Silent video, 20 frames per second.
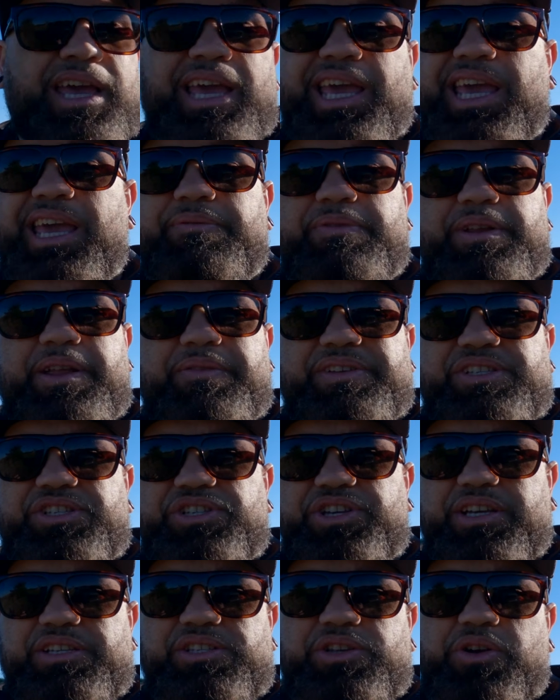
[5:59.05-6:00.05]
Even if it's
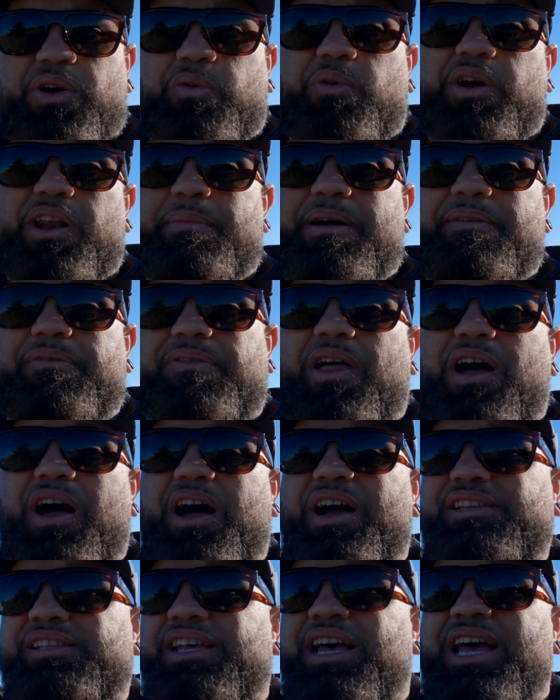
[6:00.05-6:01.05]
just during one of my
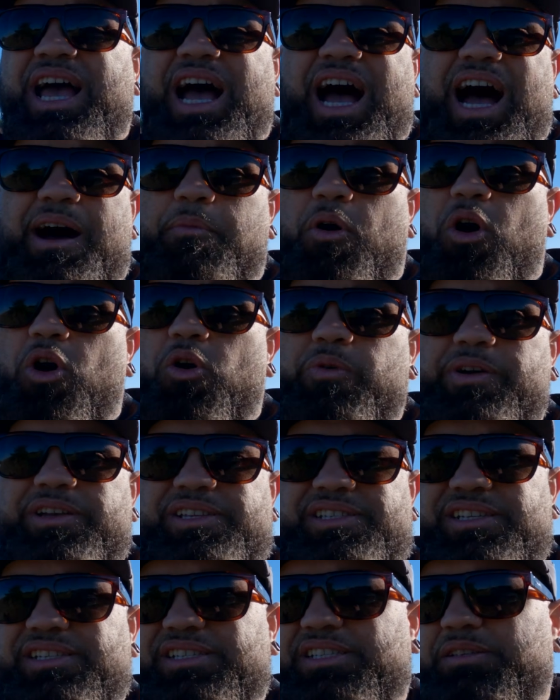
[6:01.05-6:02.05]
vlogs, I'm
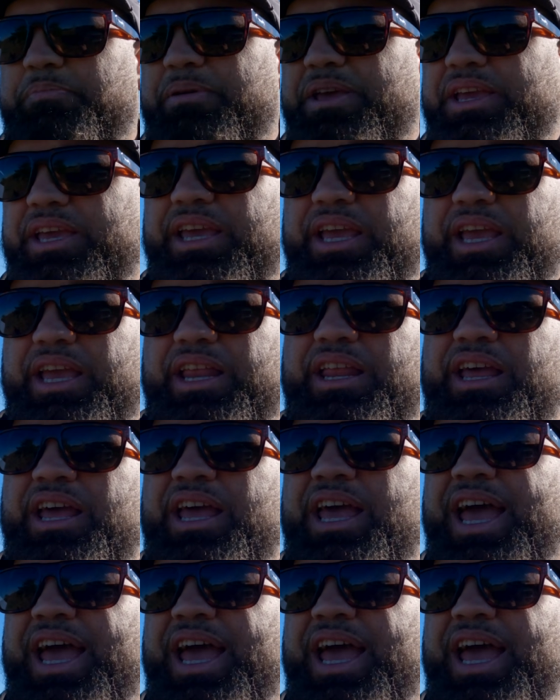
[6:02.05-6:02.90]
always speaking